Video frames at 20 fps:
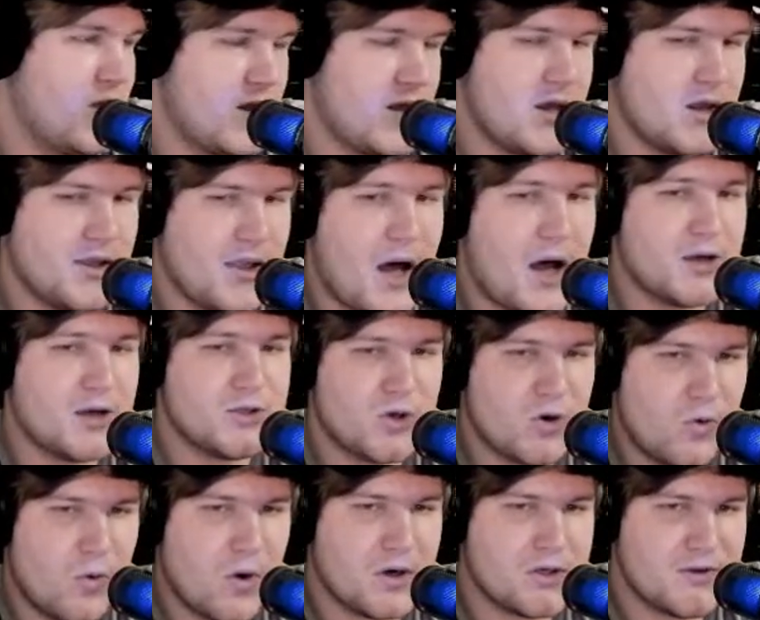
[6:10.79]
the
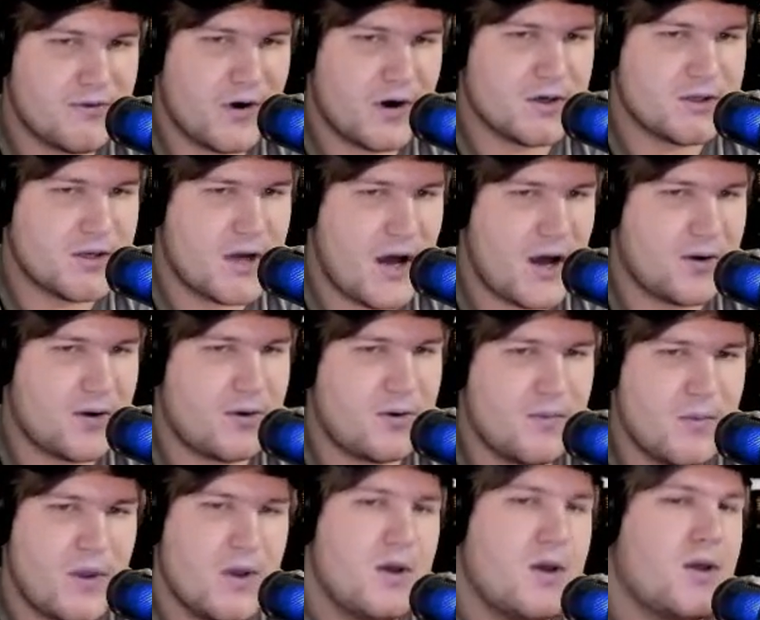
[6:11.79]
logical works of
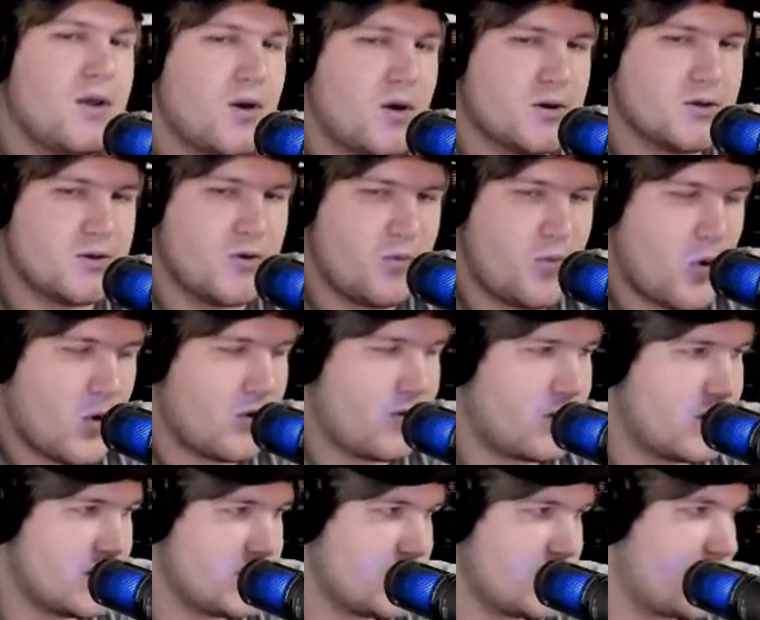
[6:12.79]
Aristotle and also
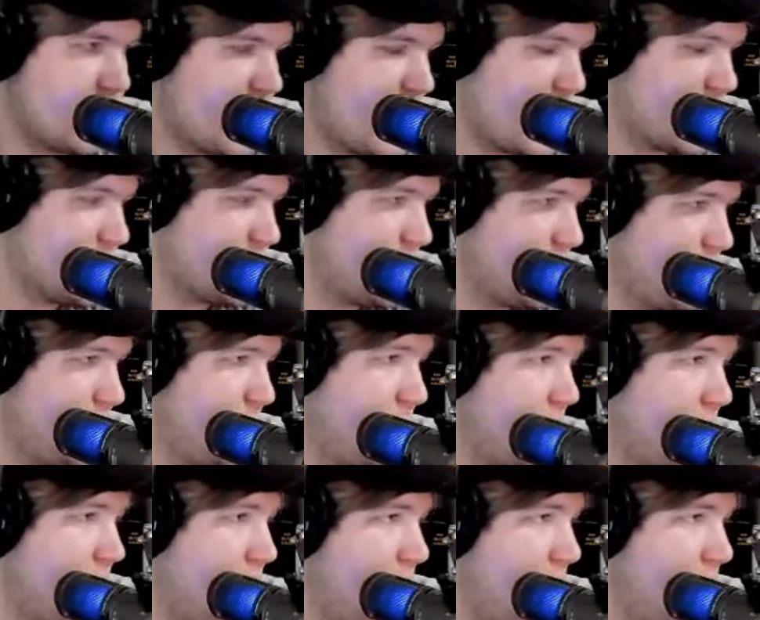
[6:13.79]
Porphyry's introduction.